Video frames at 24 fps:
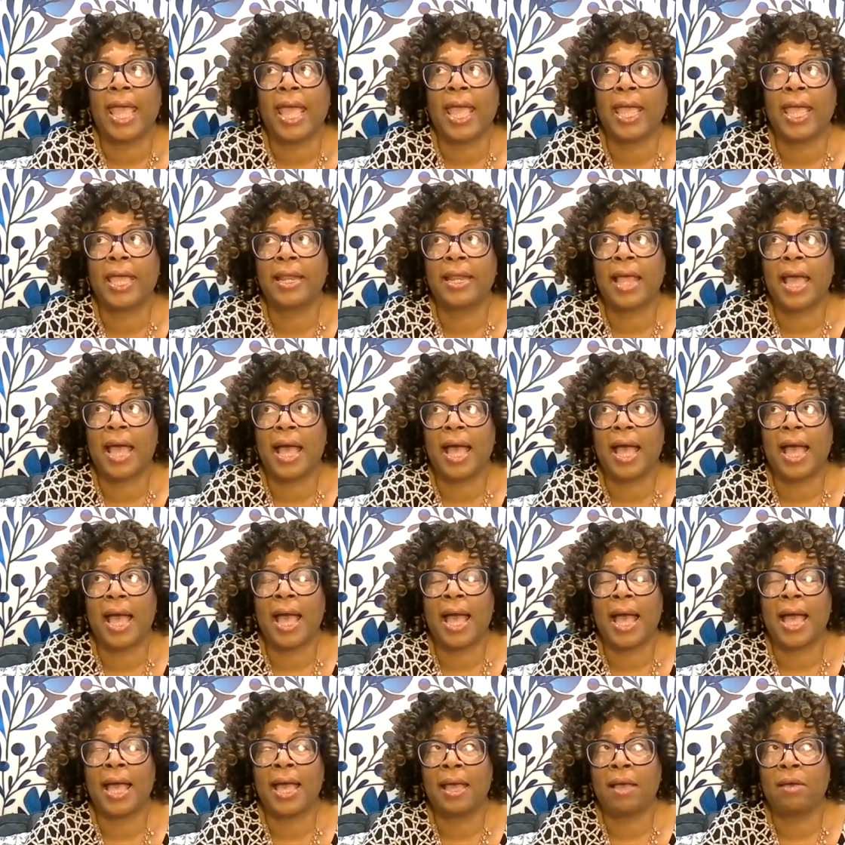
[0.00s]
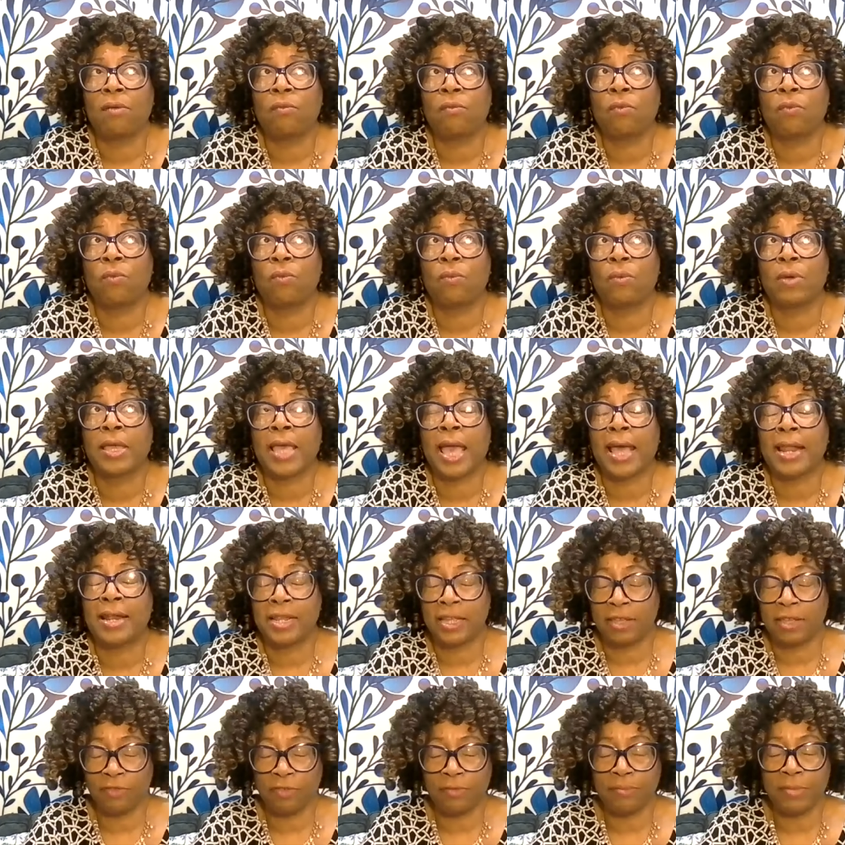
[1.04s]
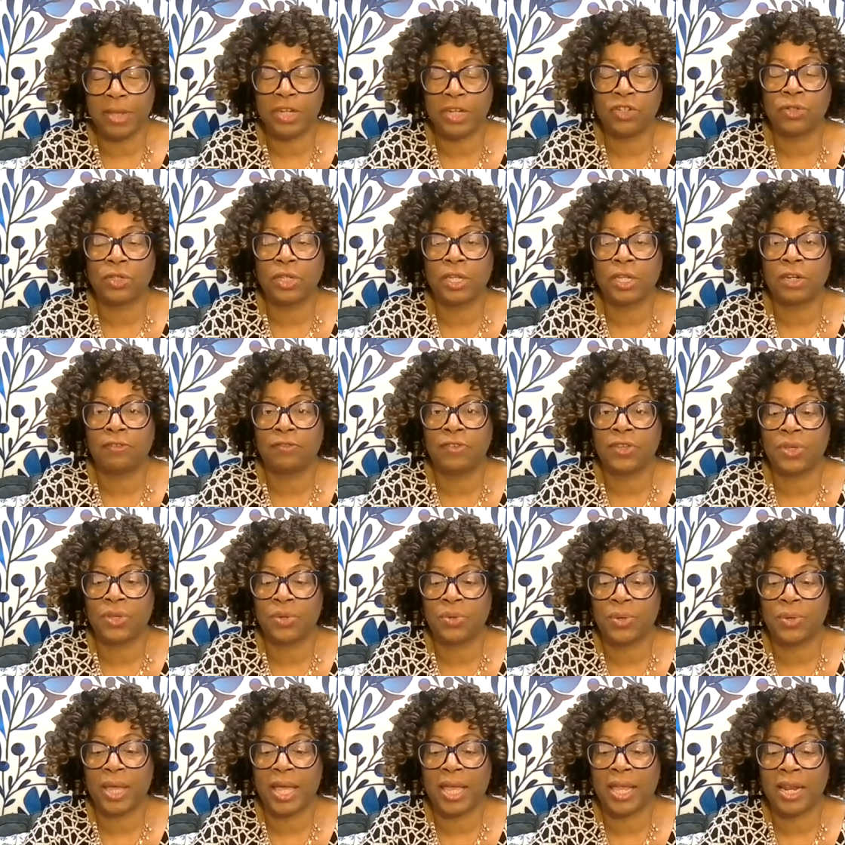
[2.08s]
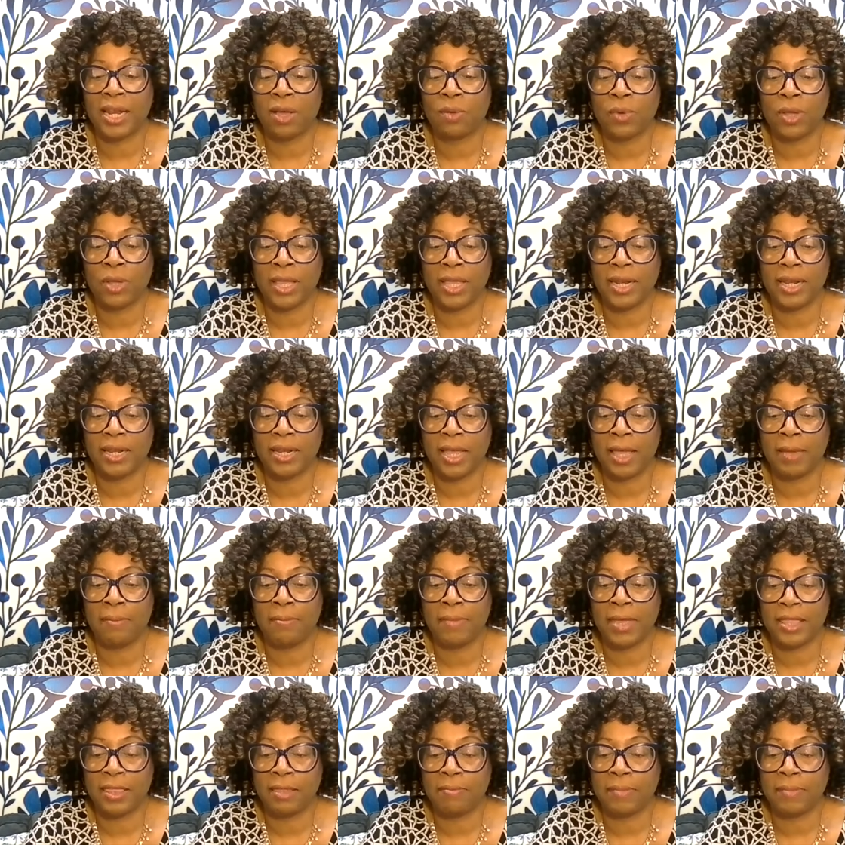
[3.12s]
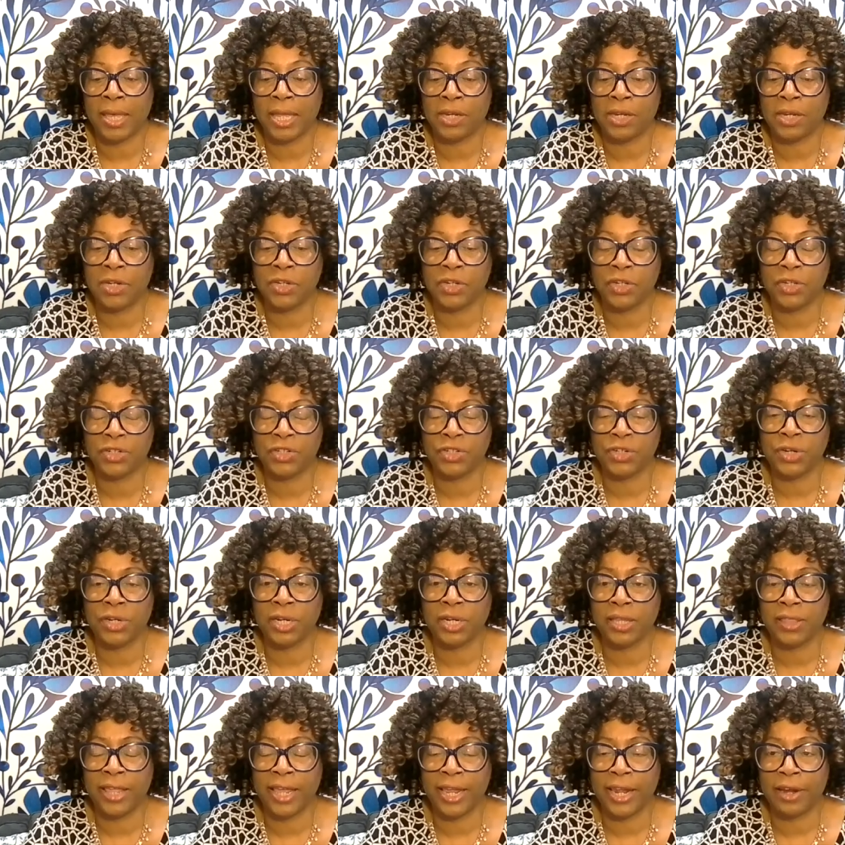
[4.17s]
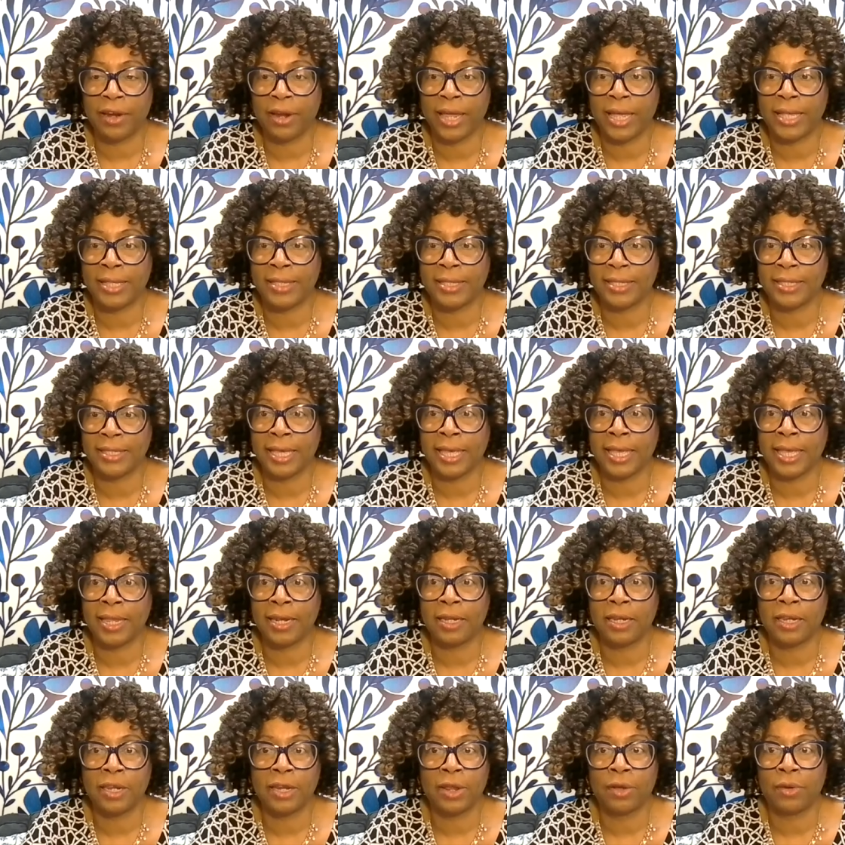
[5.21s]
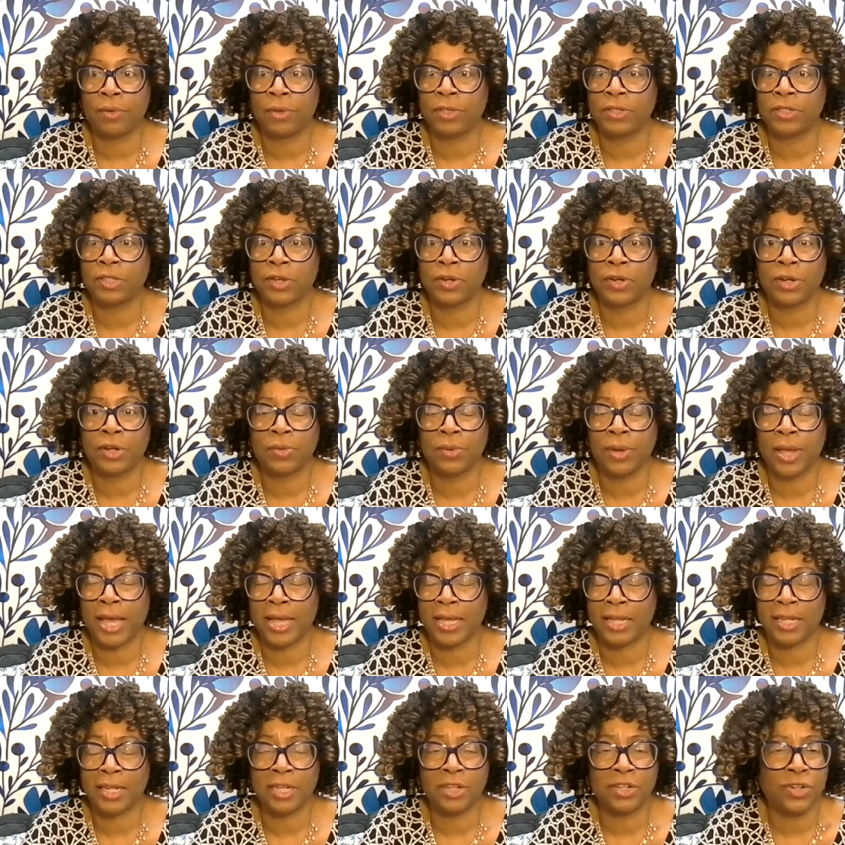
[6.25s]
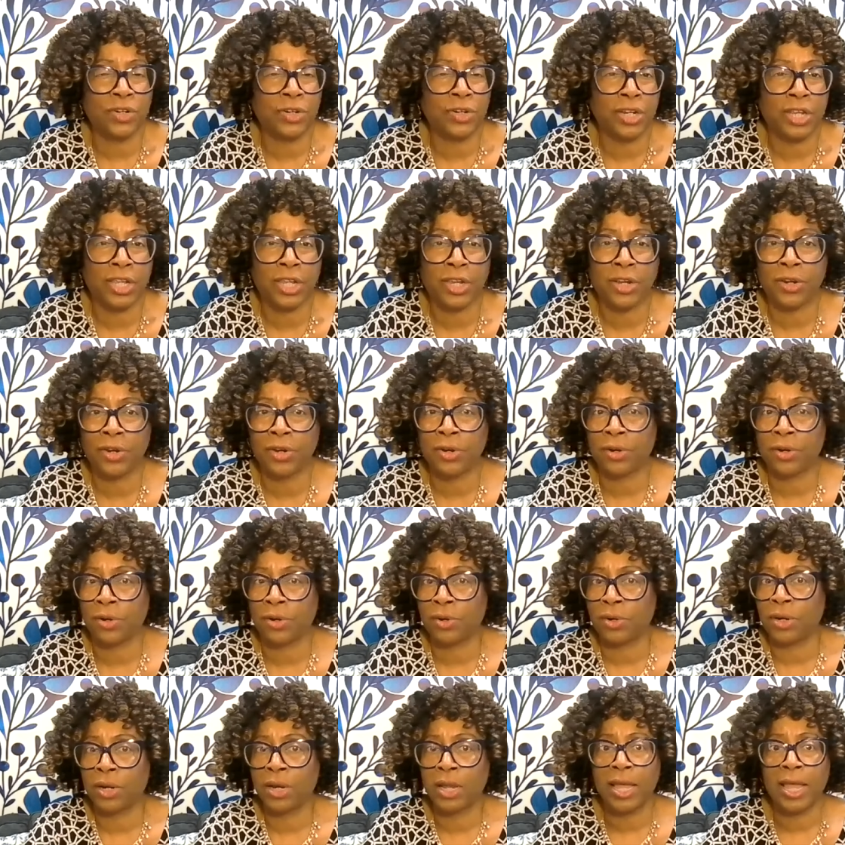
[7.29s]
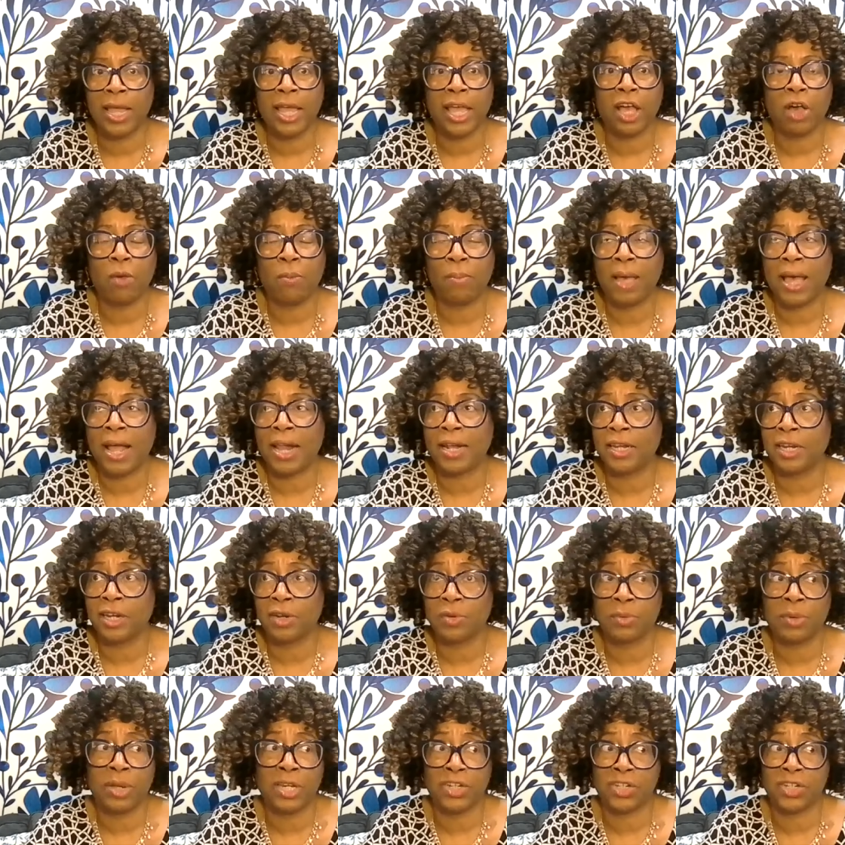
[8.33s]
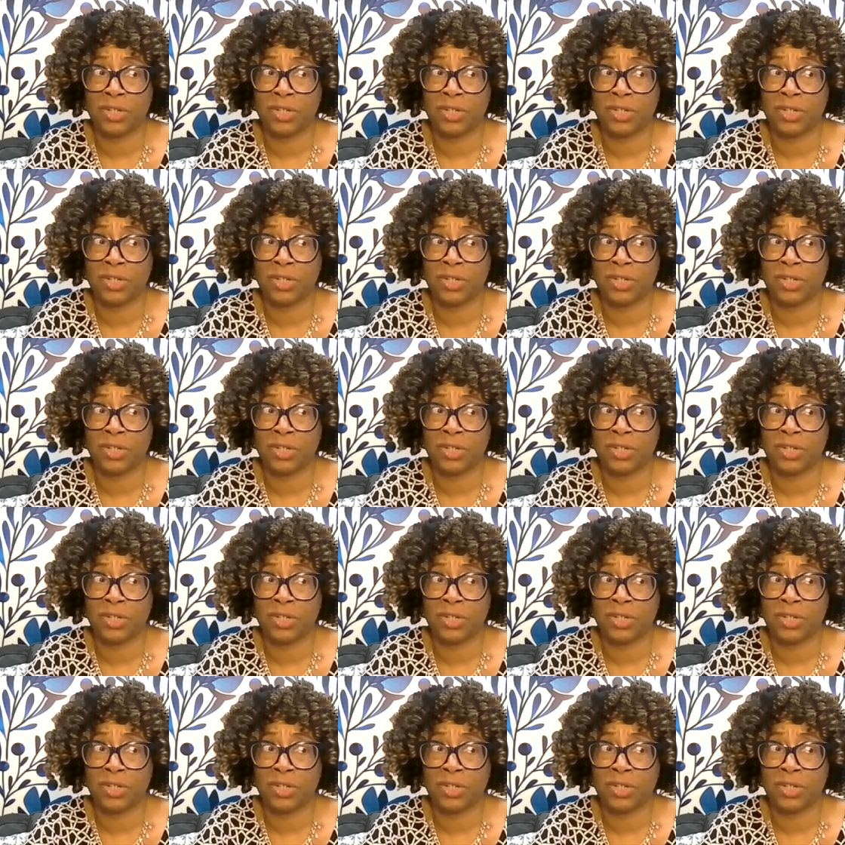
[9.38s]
And I got an informational interview and I went and met the managing attorney there and said, you know, is there any way I can intern here or help out in any way?